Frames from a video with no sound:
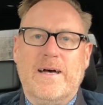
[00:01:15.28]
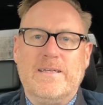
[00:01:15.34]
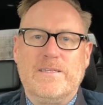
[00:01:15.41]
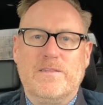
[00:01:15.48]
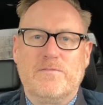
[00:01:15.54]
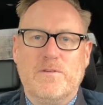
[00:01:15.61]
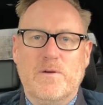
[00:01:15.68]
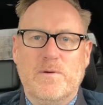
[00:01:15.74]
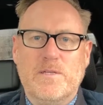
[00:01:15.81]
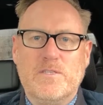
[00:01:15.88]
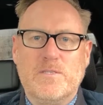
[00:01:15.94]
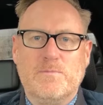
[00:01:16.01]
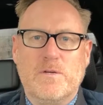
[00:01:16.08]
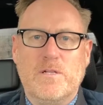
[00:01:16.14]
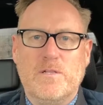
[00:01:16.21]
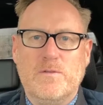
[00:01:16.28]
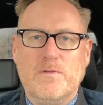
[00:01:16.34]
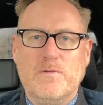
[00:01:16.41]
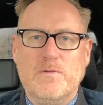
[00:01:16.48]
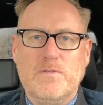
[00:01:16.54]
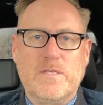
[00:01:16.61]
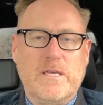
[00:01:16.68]
to throw in some
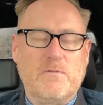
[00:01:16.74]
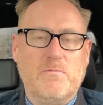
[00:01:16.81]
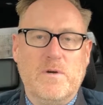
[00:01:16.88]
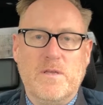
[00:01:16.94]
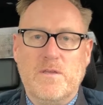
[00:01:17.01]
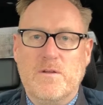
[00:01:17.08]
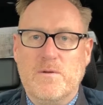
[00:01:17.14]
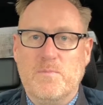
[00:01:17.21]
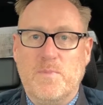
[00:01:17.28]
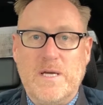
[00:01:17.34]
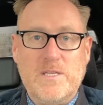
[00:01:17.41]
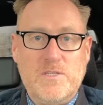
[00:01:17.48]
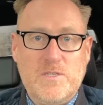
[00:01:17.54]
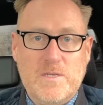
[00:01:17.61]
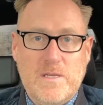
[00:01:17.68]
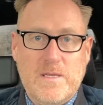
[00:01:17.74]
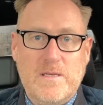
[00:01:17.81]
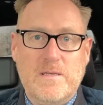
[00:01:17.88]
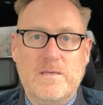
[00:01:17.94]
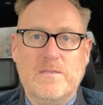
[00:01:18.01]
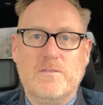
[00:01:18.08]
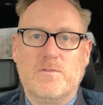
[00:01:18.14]
clues like what your budget
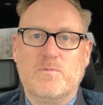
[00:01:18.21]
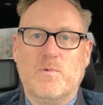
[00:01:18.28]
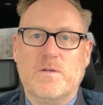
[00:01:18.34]
is,